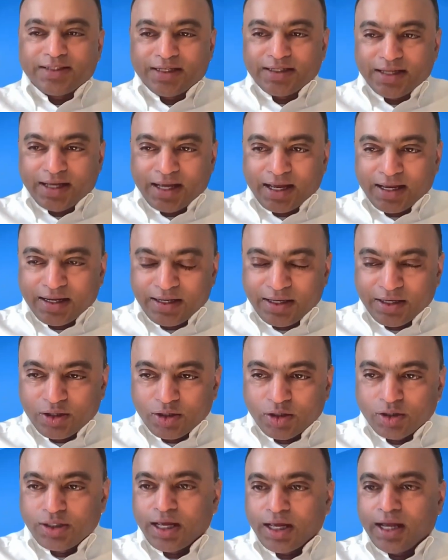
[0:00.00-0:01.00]

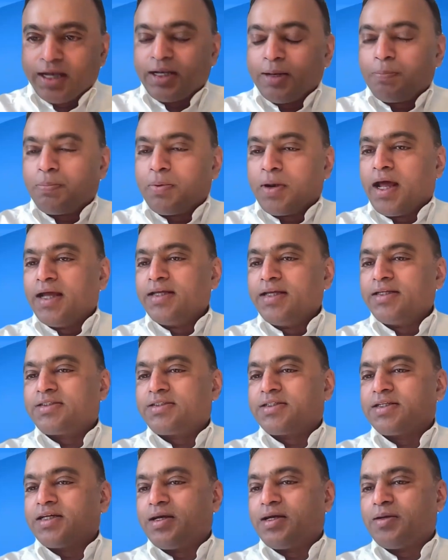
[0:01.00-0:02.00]
in the
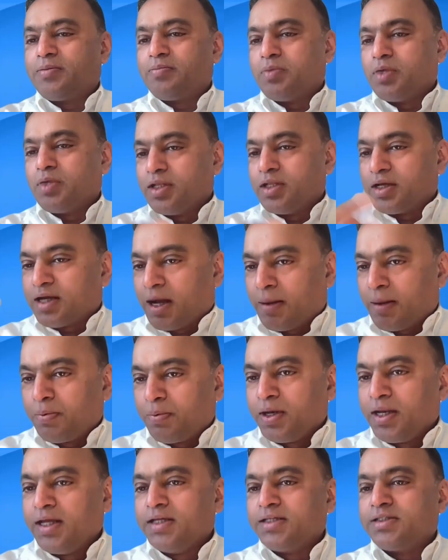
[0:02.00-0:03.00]
enterprise, the
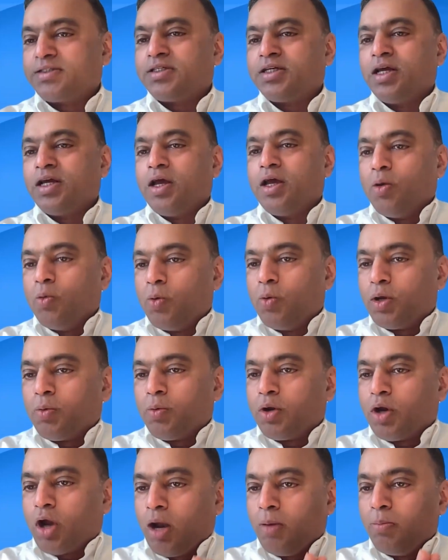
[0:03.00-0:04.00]
companies,
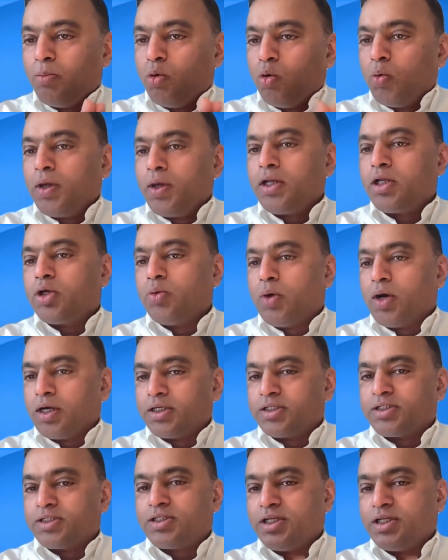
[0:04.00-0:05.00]
we're all moving
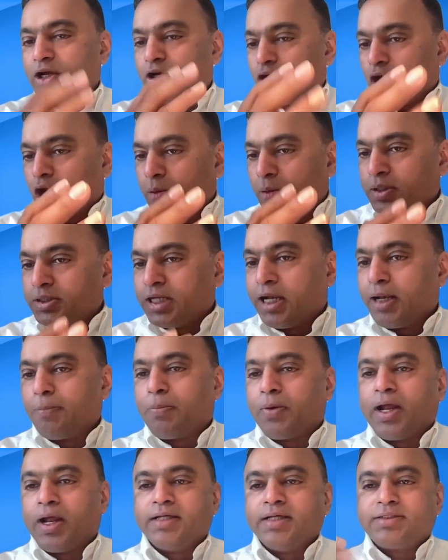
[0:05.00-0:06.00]
towards the autonomous
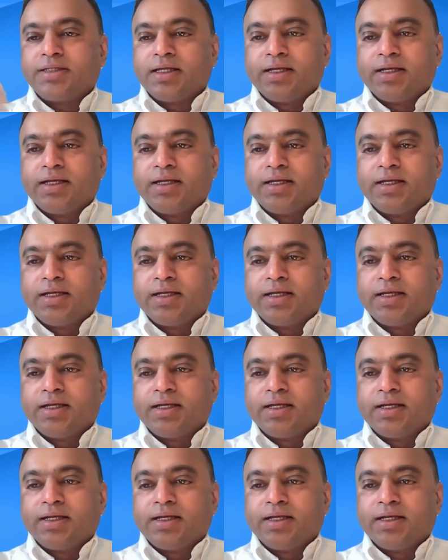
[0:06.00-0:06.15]
enterprise.